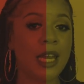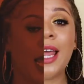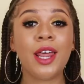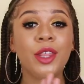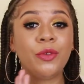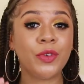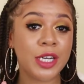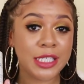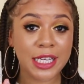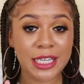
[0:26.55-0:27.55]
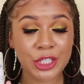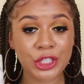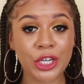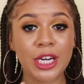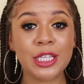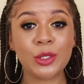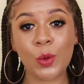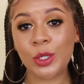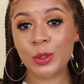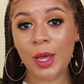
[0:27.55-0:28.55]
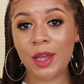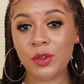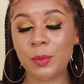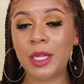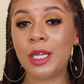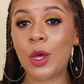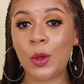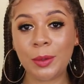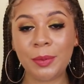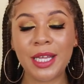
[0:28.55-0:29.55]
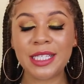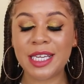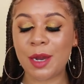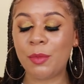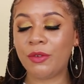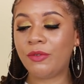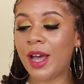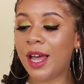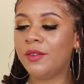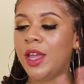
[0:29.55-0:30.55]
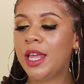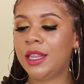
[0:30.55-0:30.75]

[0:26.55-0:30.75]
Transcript: Now the first conditioner is going to have to be Olaplex number 5.